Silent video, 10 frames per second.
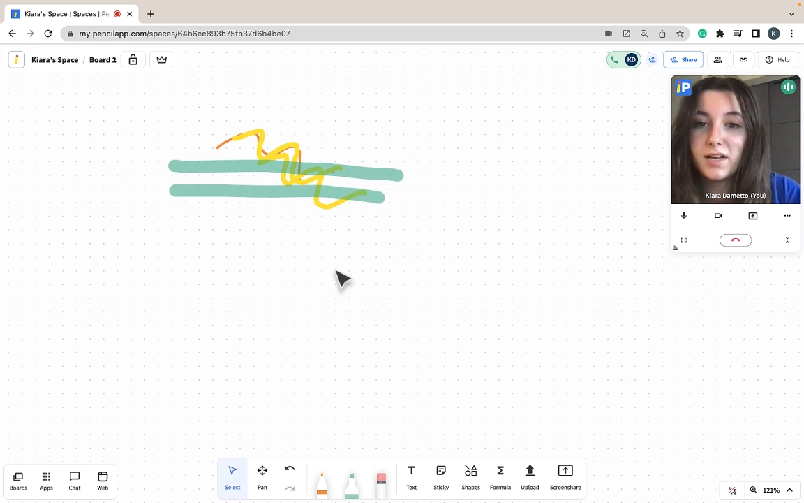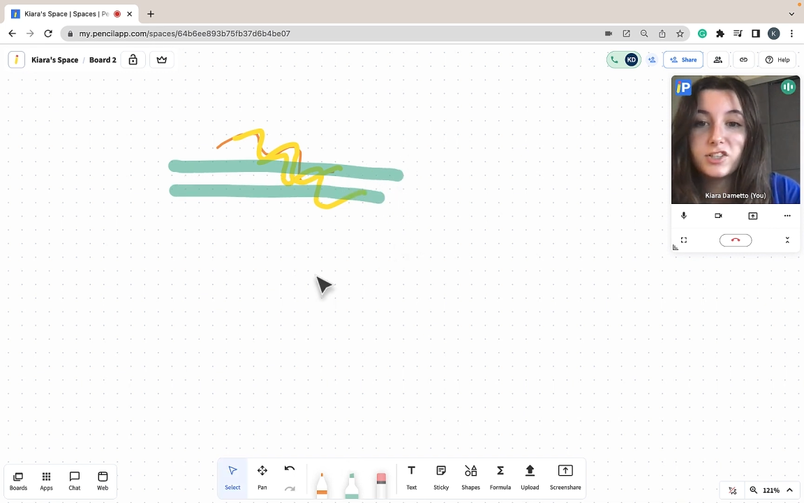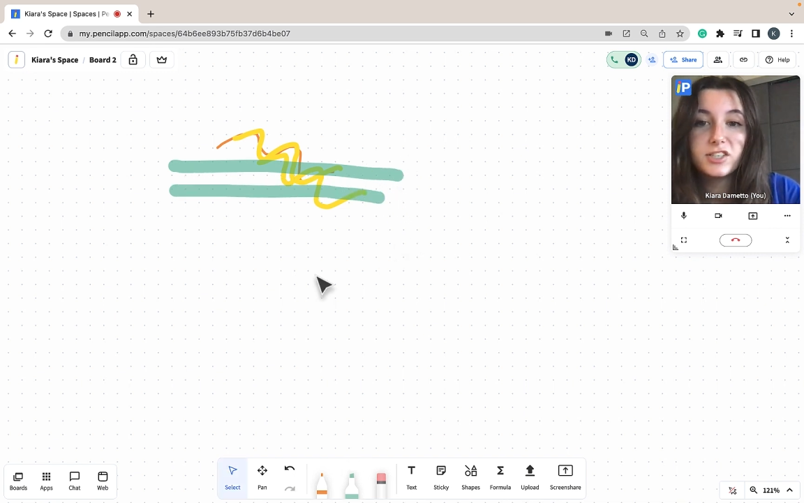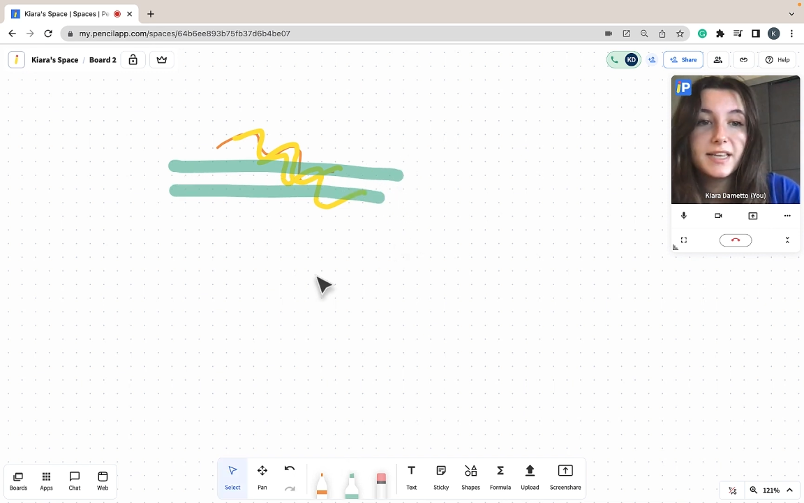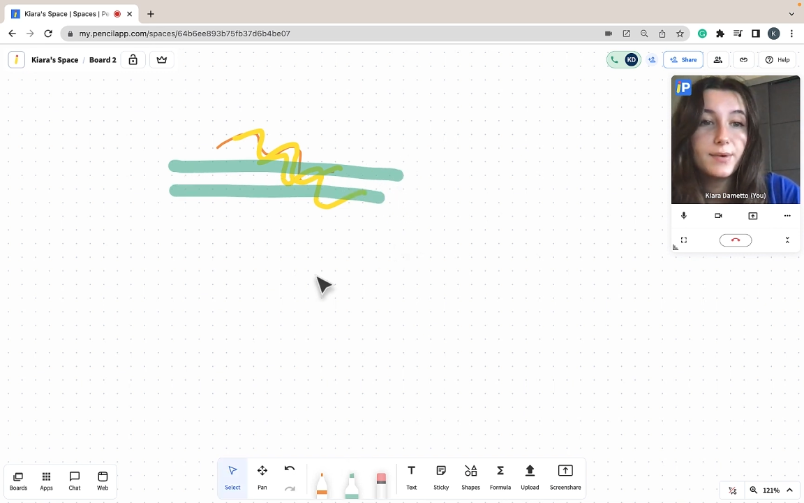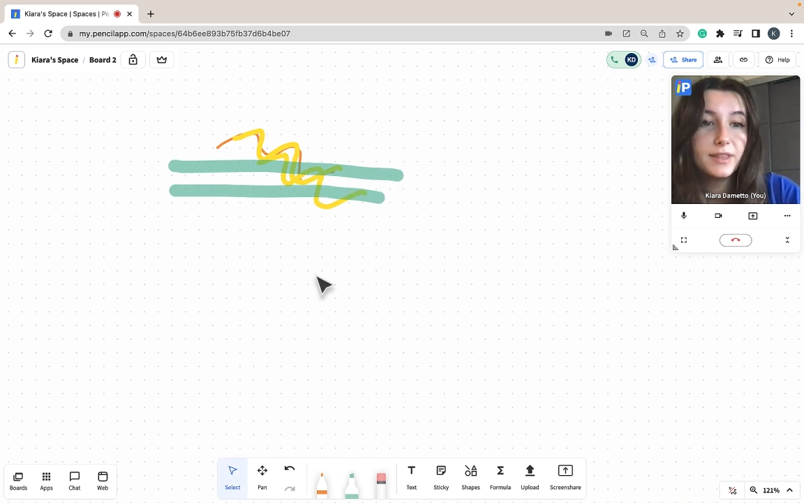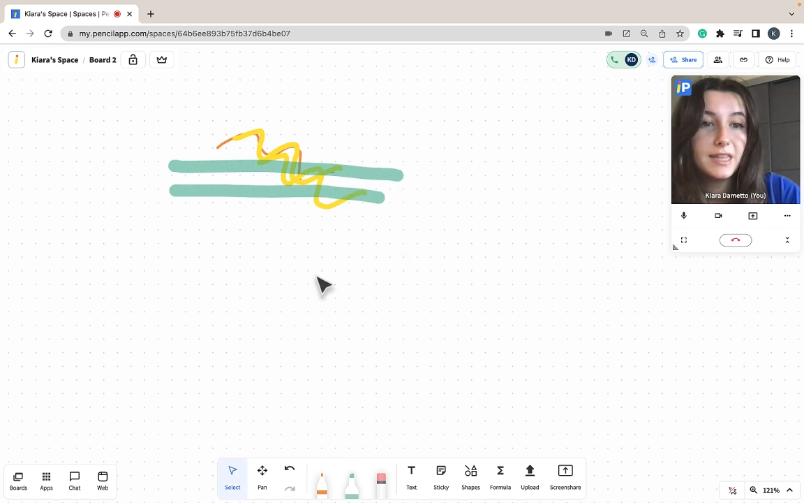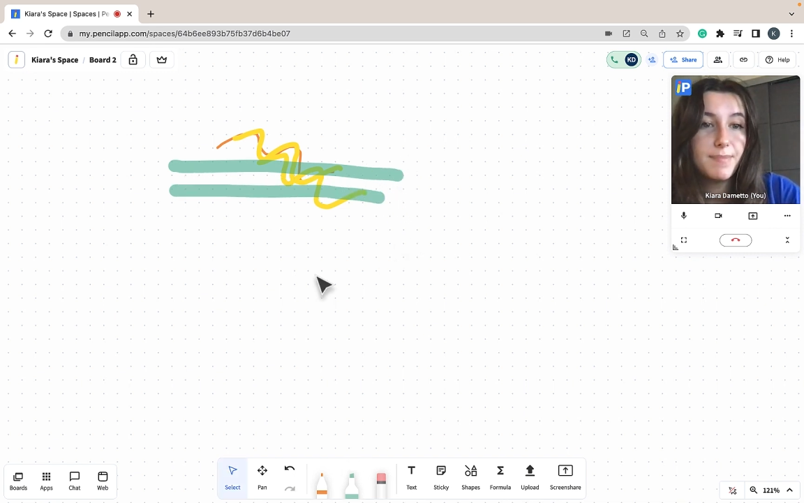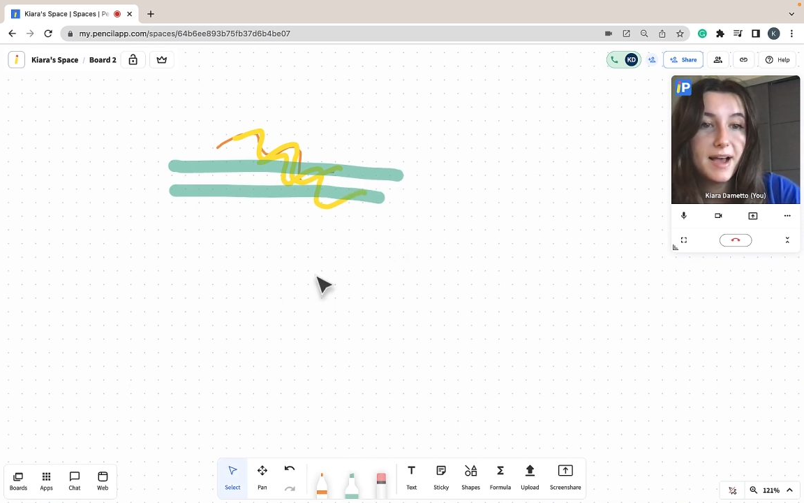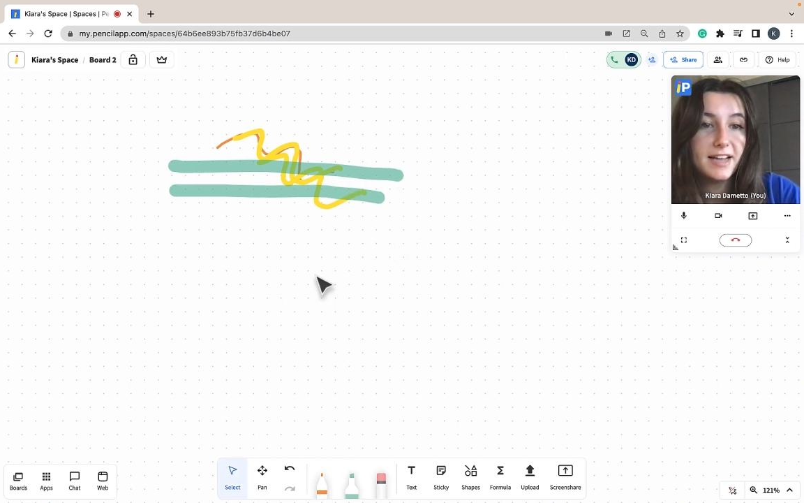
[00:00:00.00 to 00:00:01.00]
Just like with
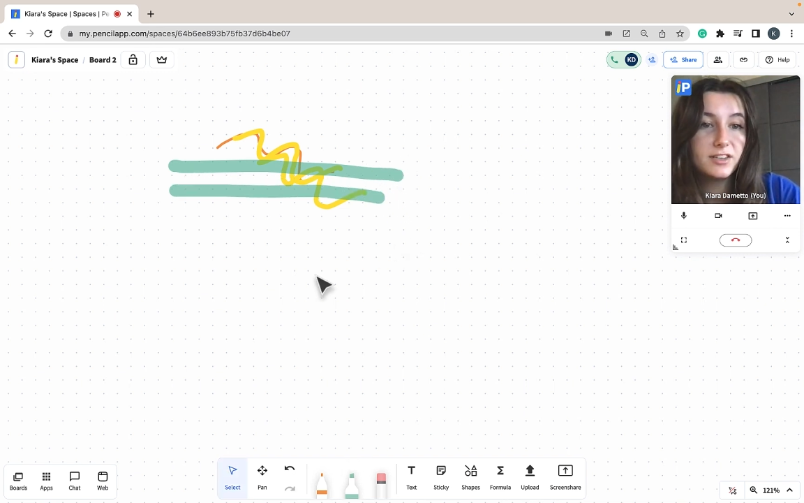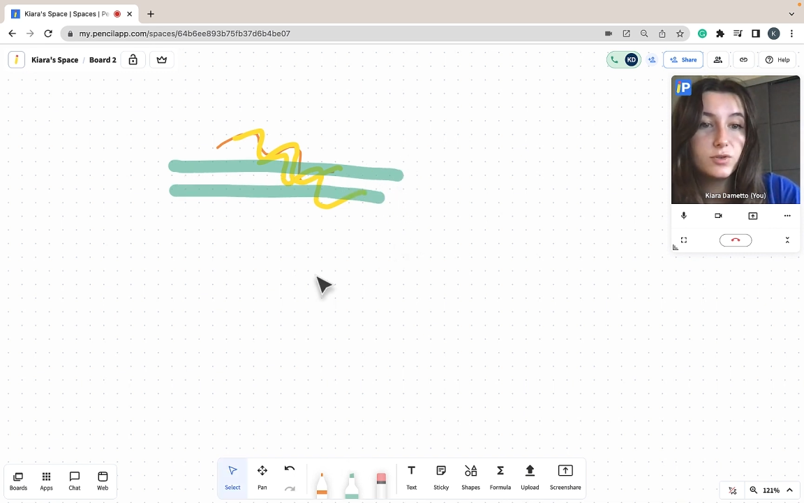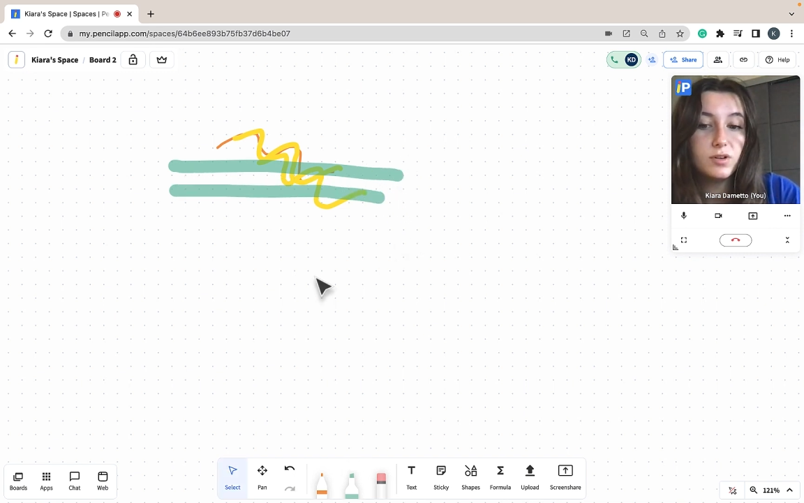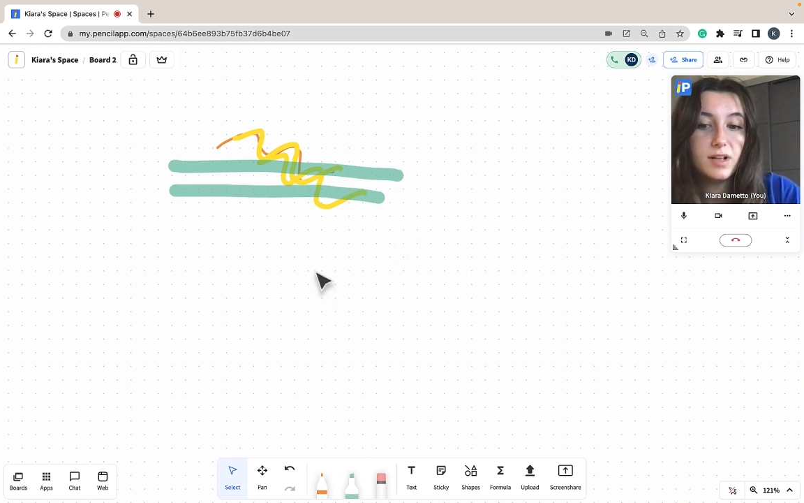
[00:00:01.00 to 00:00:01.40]
the pen tool,